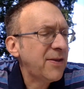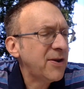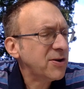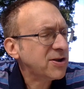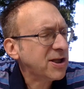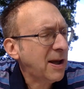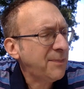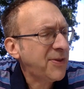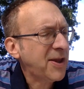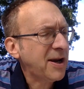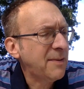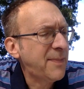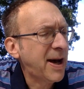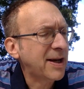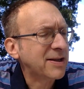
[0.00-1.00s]
"There's something
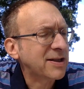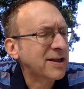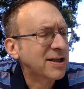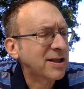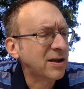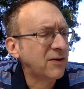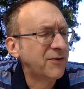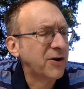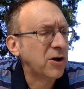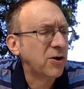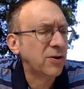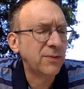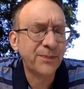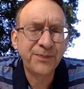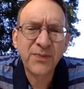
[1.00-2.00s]
about DeSilvio.
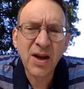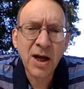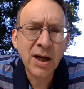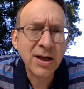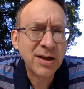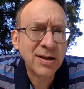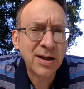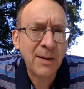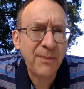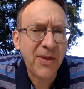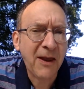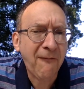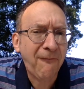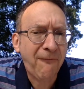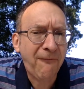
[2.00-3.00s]
Something